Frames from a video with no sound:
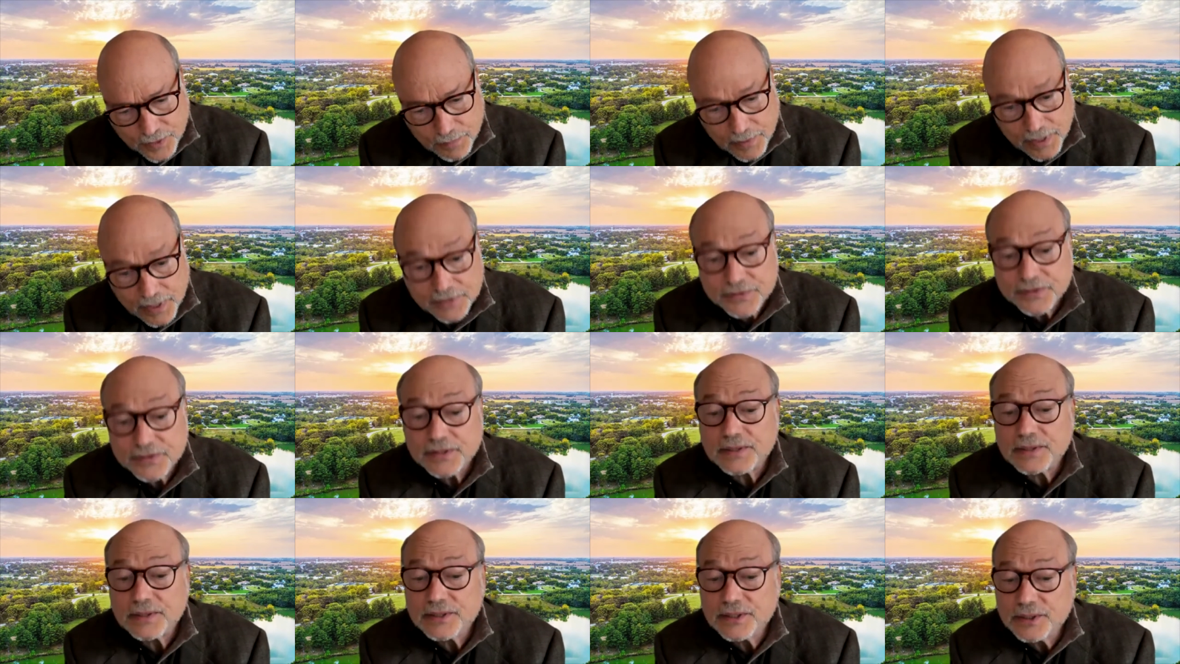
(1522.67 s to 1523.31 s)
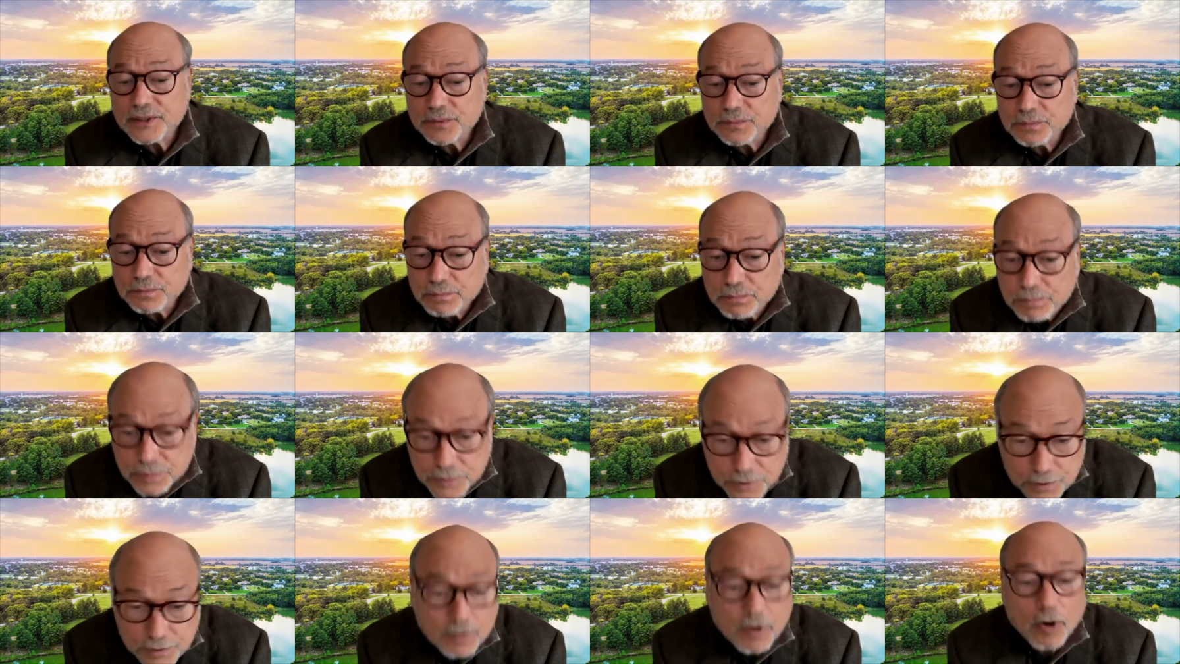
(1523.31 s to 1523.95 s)
basically
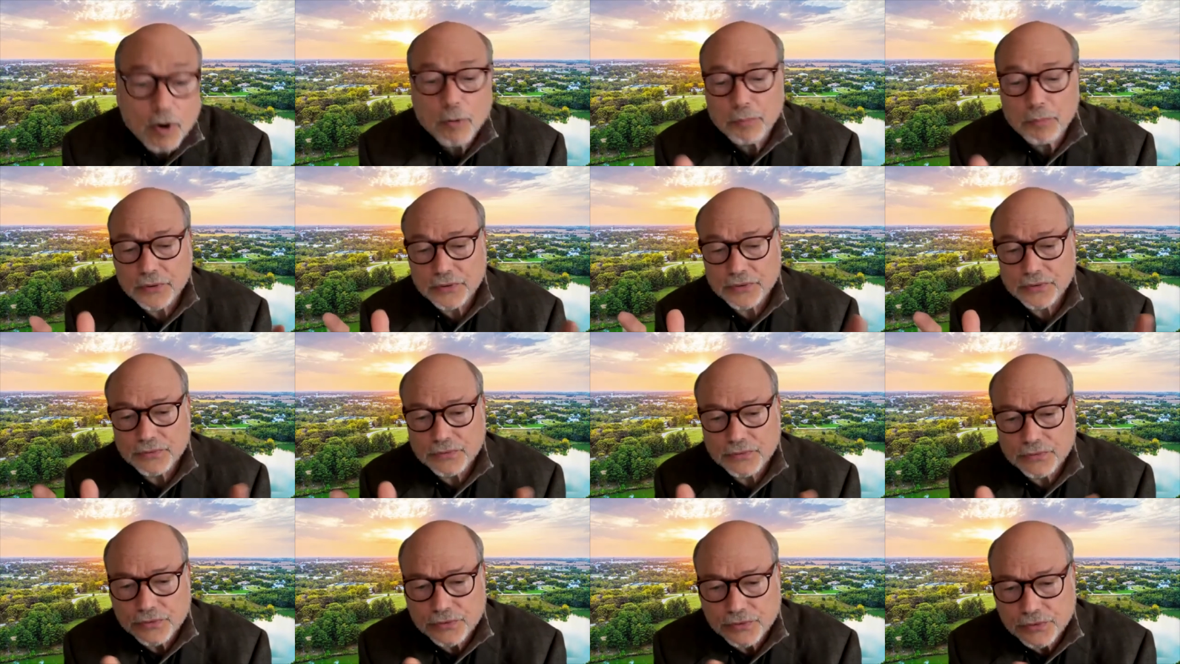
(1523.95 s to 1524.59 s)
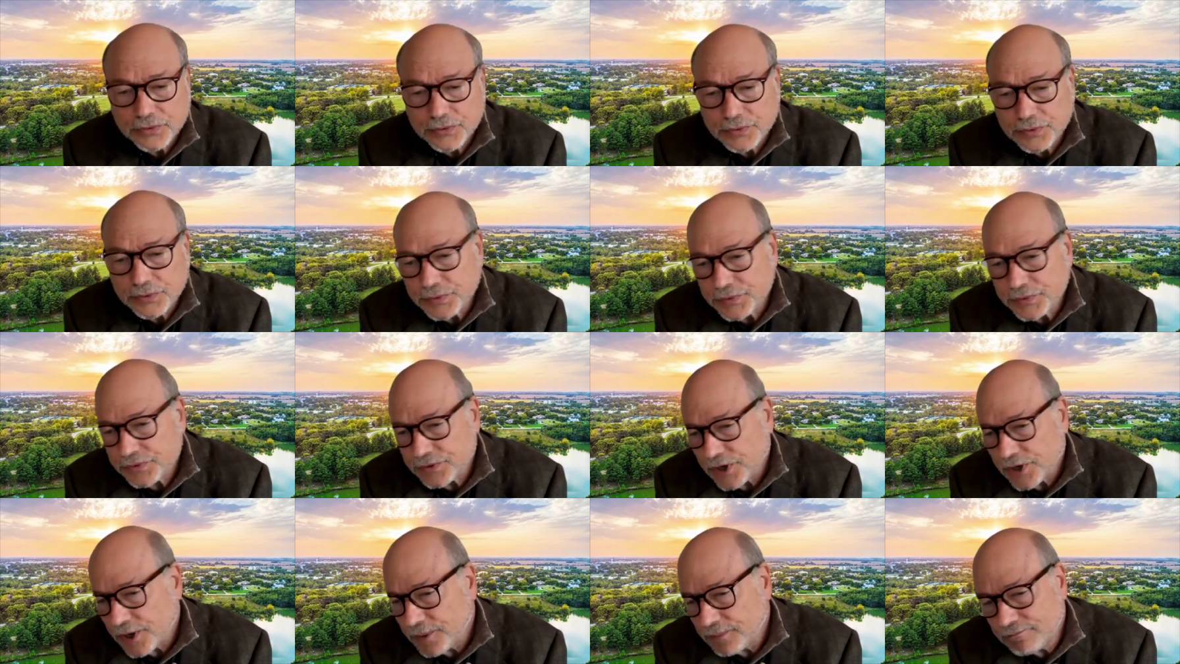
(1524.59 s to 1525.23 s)
blew open due to
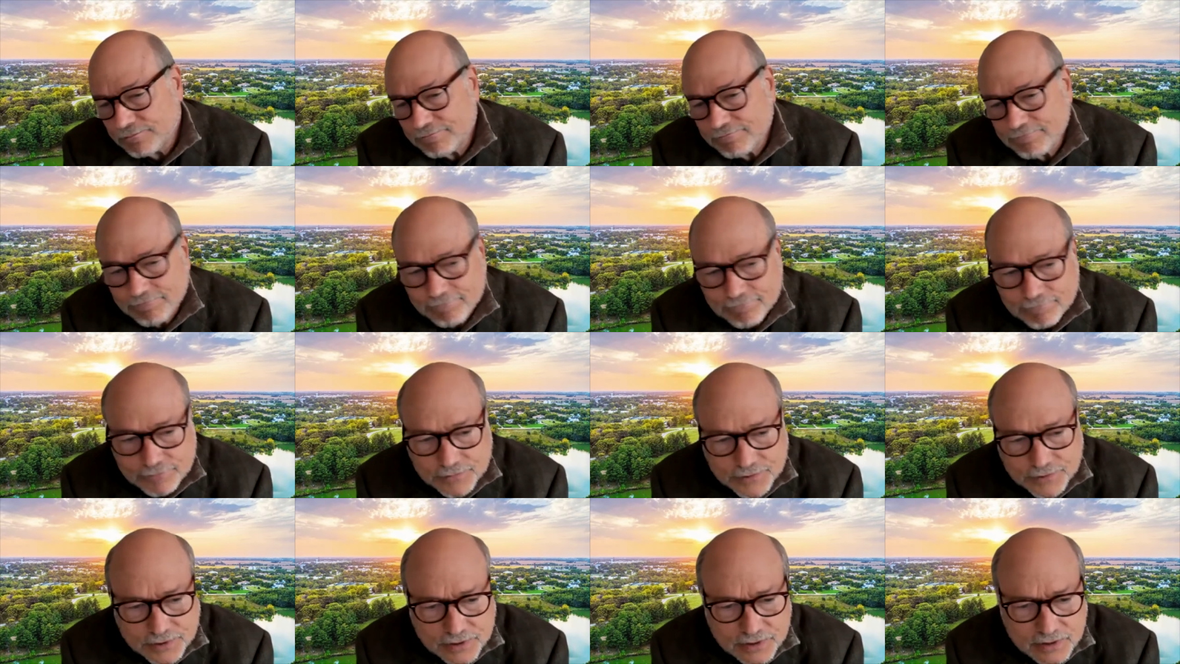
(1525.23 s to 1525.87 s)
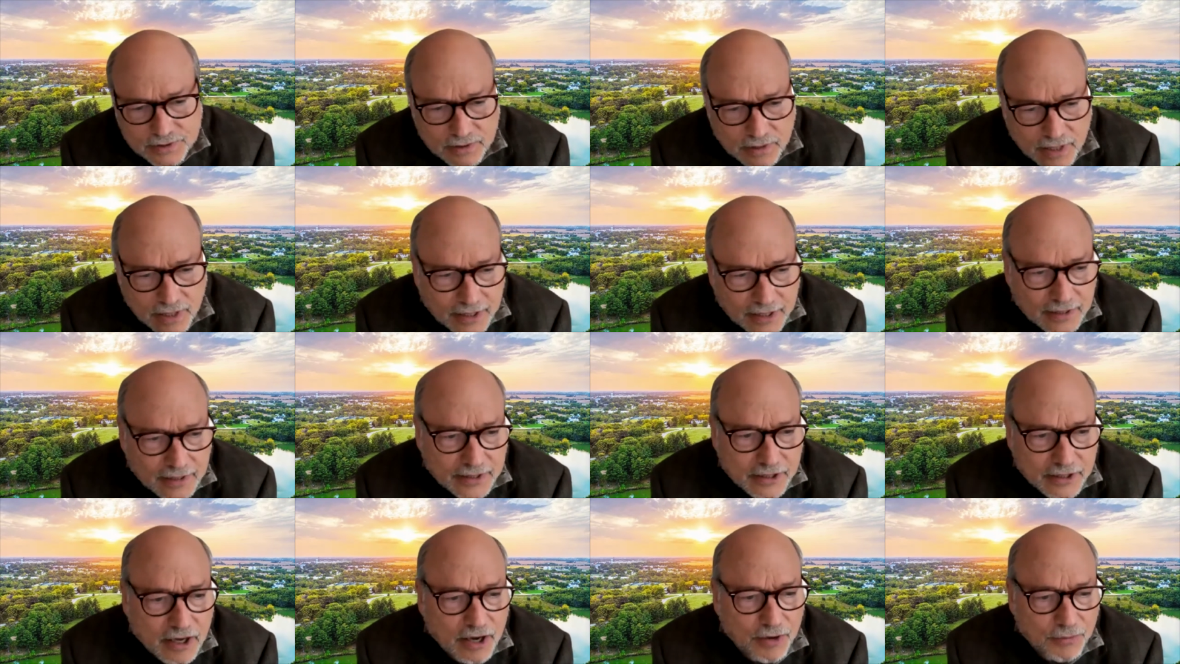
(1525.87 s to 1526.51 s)
some
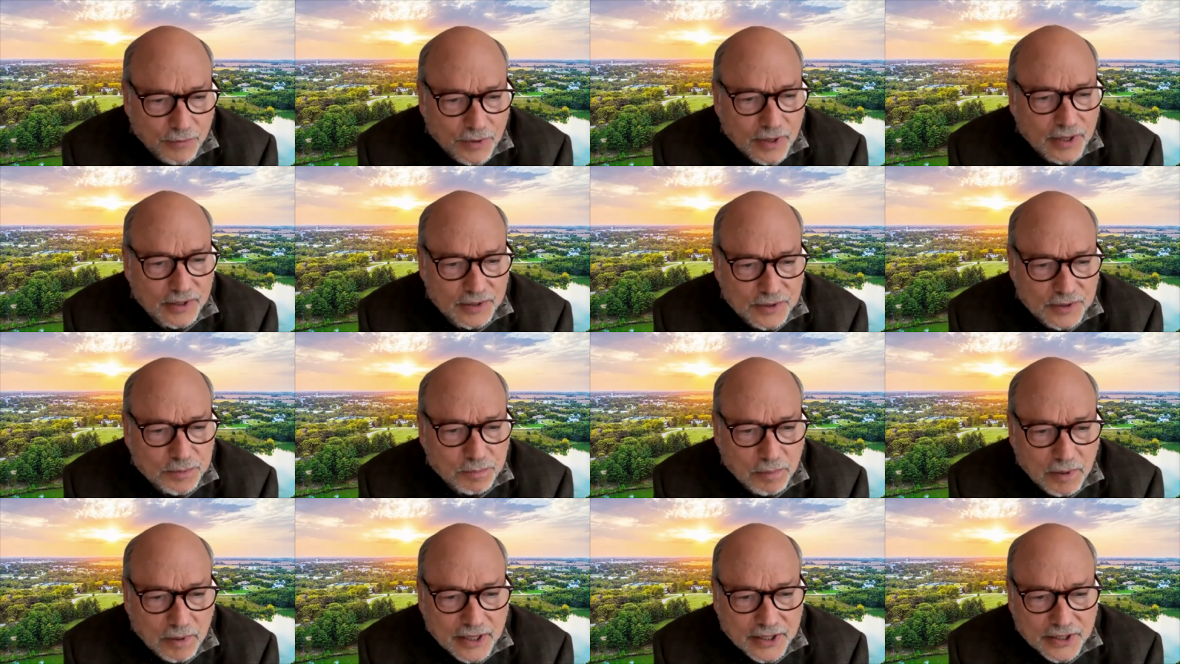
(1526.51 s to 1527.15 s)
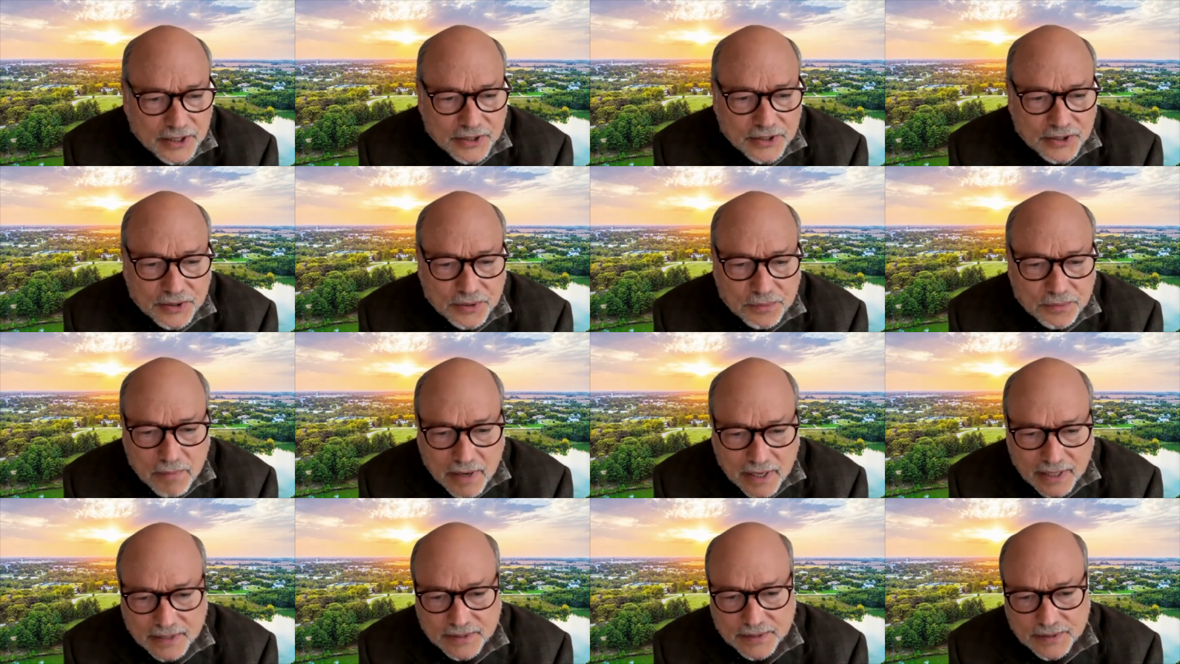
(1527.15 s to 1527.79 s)
slightly not well explained
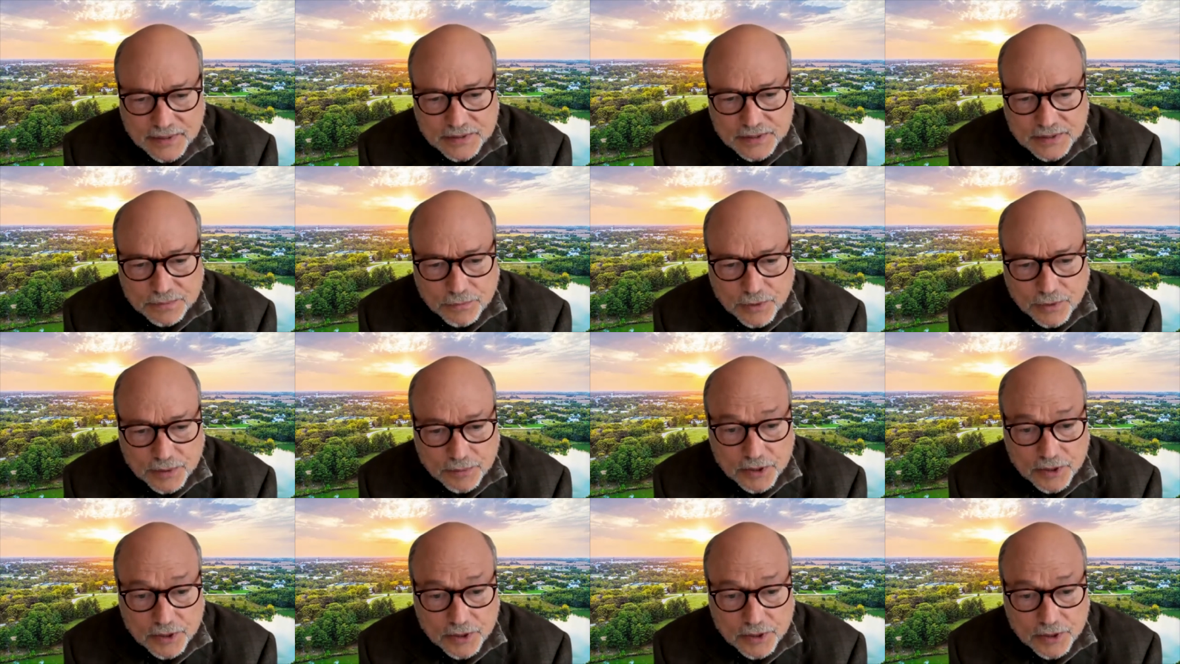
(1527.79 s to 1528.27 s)
mechanism.